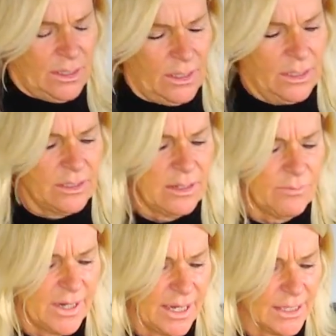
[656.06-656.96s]
And then we
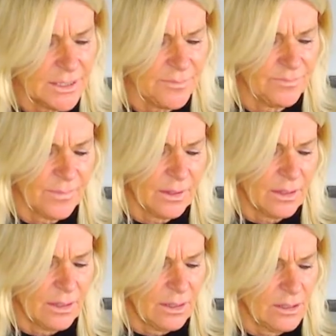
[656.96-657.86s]
add
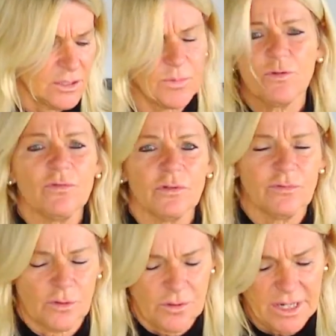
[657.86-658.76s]
a spoonful of
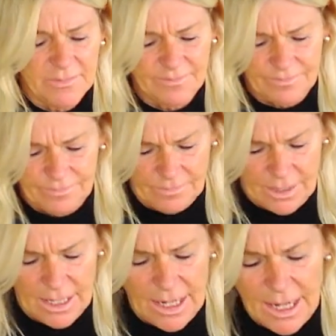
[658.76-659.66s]
cream
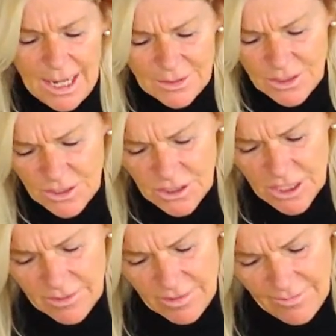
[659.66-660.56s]
and
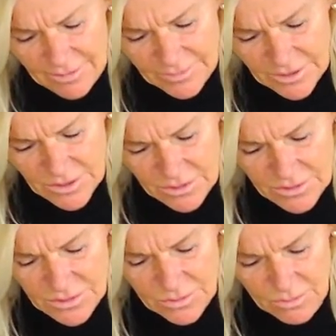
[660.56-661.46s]
stir it round into the
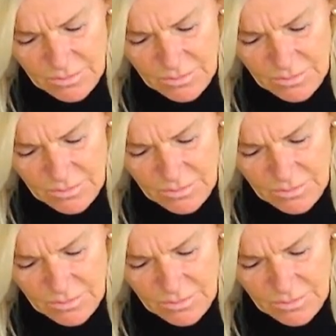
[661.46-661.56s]
soup.